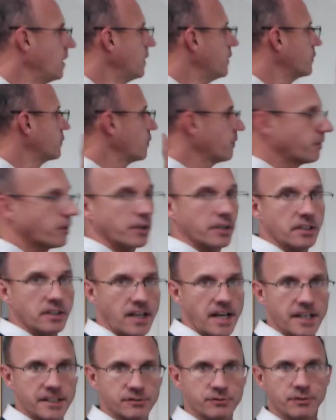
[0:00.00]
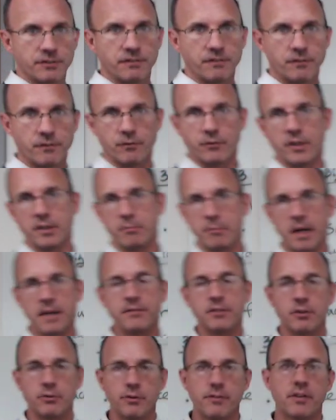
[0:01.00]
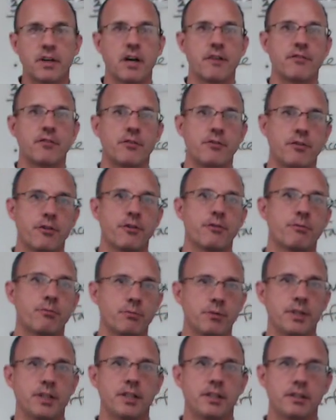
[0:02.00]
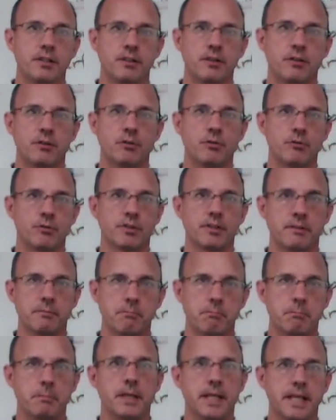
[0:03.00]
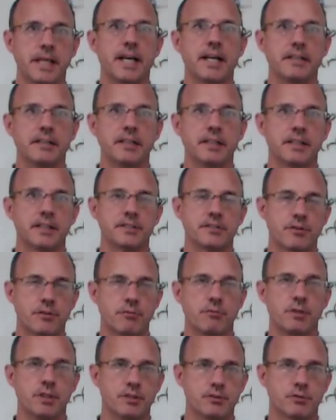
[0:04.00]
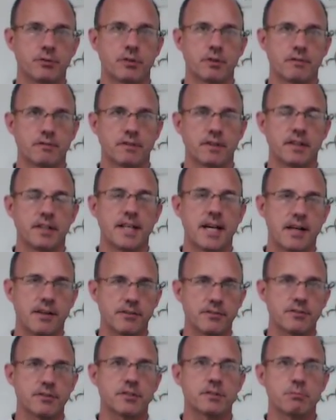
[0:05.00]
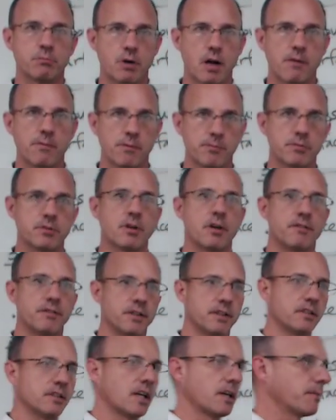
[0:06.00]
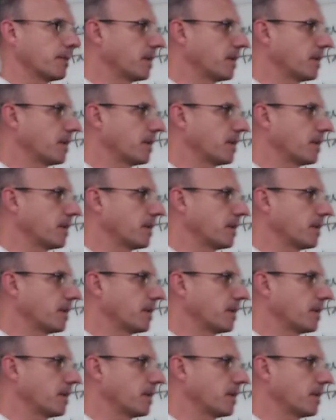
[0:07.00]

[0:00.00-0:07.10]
So far in class, in my view, we've covered three really big ideas, three sort of analysis problem solving type